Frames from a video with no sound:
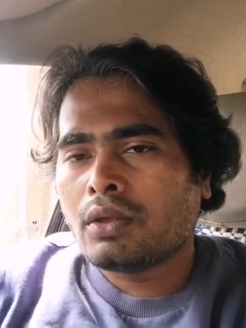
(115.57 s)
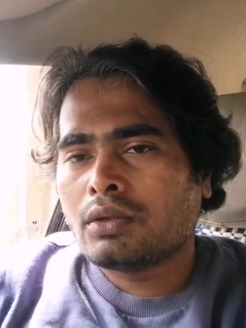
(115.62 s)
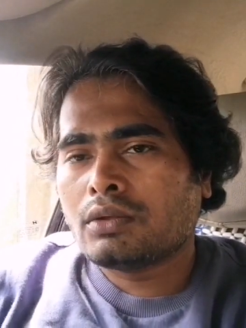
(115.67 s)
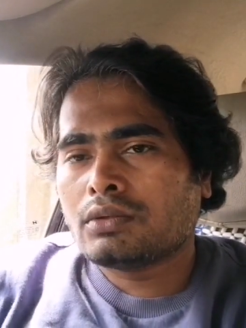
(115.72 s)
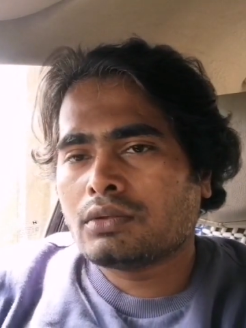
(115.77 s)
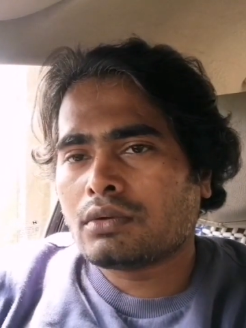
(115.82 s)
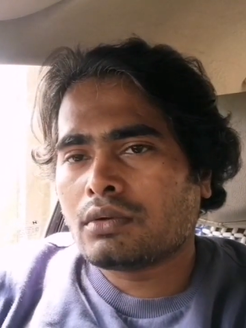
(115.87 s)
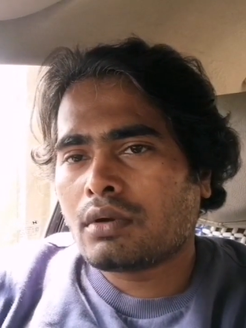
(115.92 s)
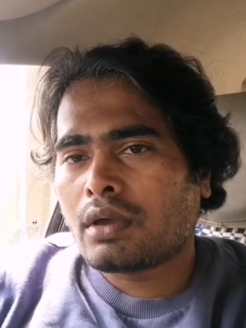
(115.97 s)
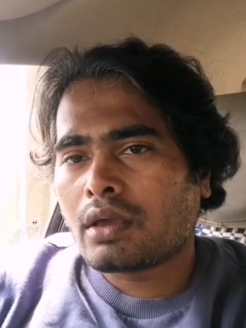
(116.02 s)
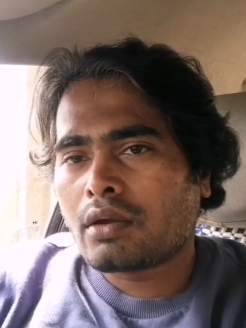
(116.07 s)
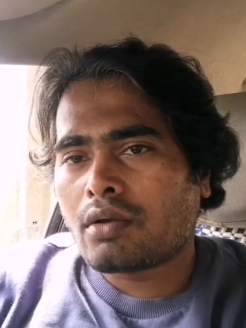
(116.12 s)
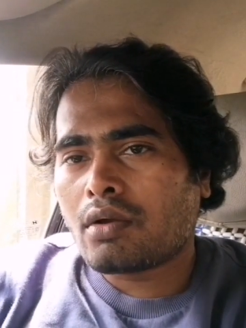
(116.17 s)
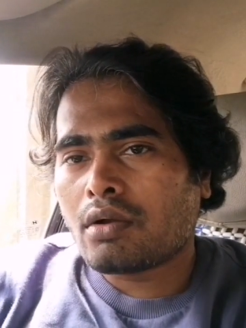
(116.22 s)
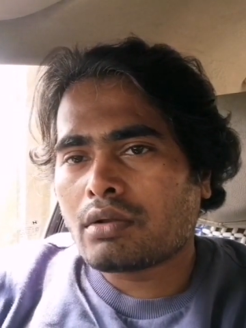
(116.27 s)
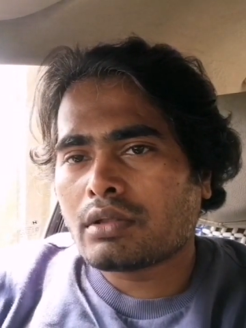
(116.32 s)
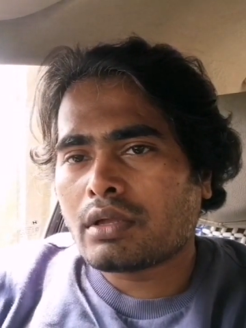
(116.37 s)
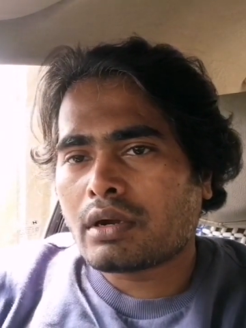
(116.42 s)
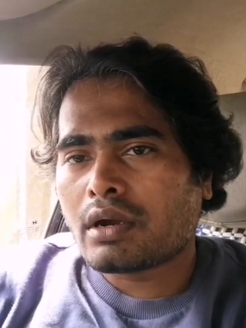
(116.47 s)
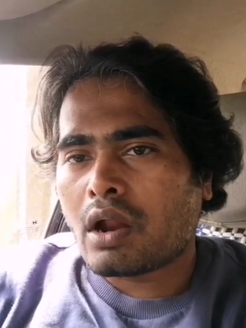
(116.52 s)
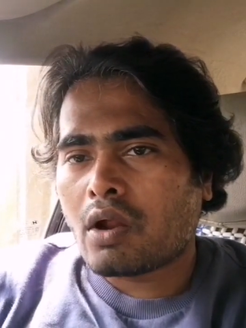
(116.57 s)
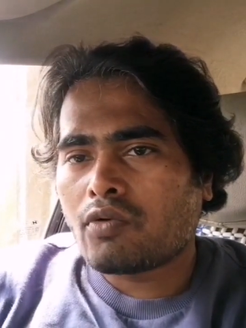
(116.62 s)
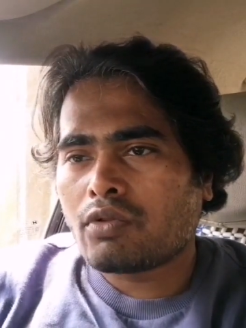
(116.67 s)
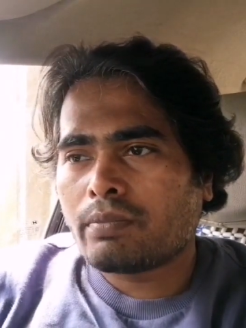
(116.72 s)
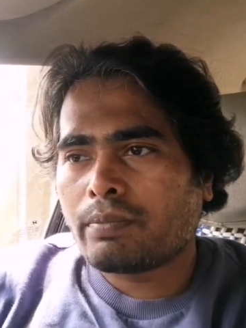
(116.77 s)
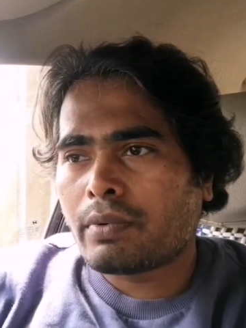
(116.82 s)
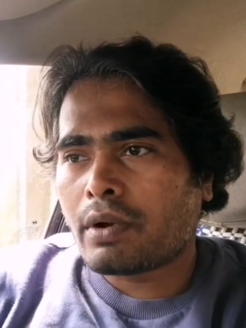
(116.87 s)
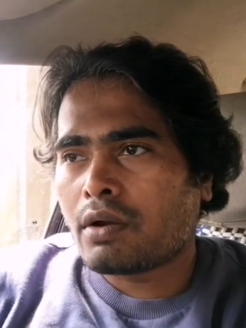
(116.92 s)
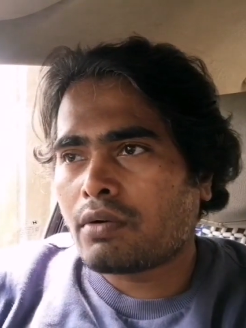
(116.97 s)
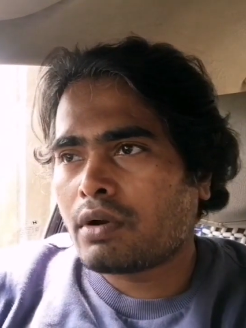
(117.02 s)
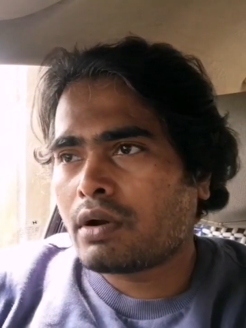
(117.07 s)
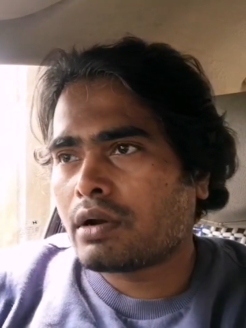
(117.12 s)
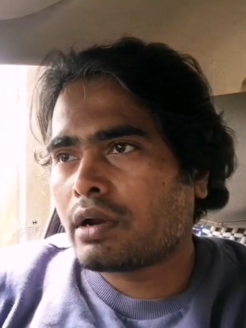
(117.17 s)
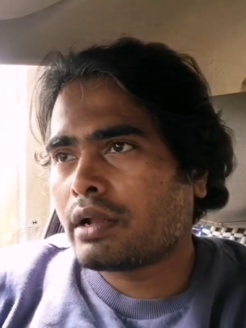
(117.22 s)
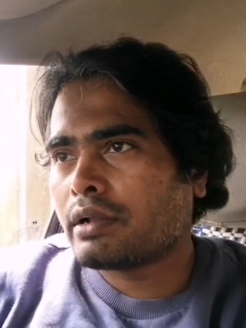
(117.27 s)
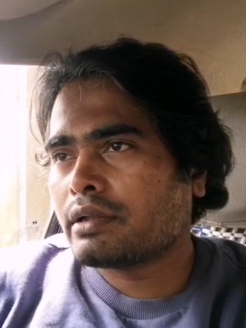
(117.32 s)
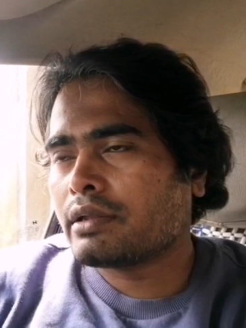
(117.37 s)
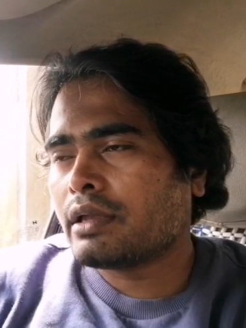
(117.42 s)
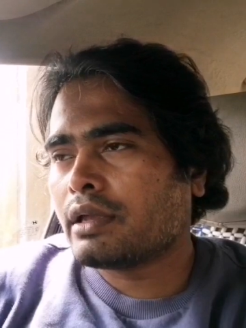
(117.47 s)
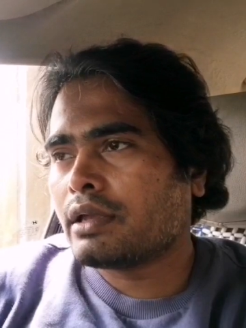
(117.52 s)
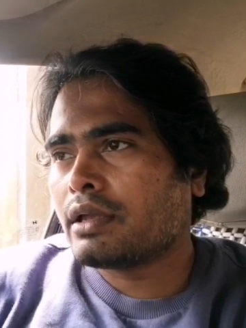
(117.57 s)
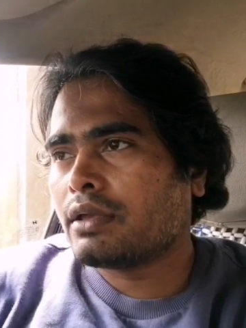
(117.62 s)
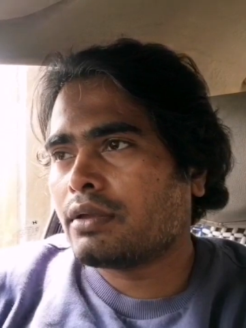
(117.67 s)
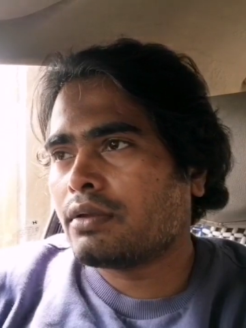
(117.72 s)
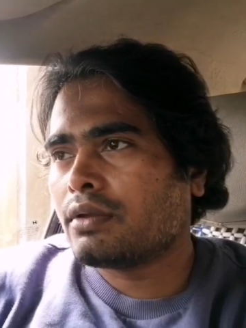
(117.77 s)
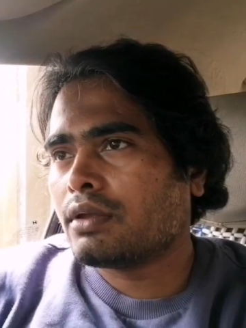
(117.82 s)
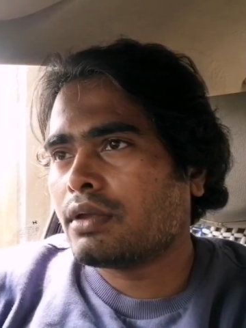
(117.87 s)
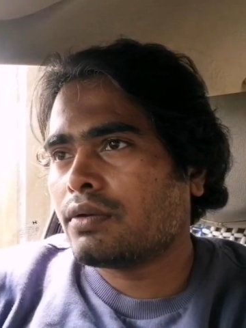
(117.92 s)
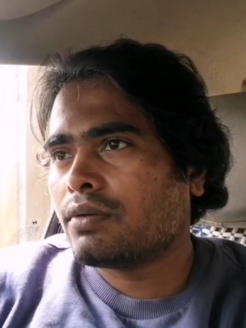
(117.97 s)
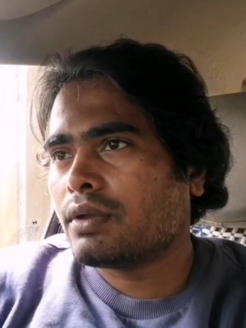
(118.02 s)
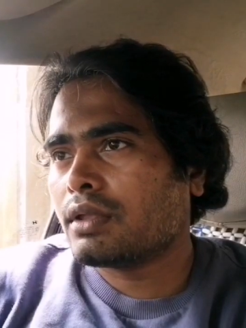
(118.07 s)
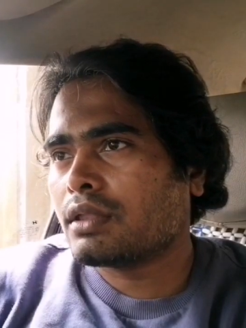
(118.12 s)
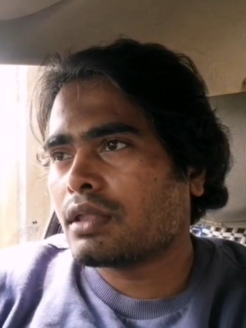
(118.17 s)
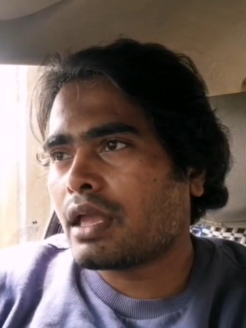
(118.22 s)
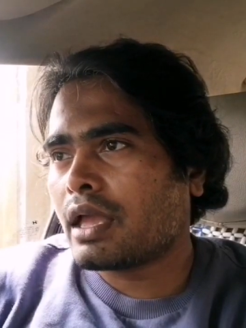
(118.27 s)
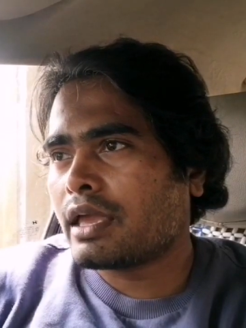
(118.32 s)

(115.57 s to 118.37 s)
So I called the Rahul Power, and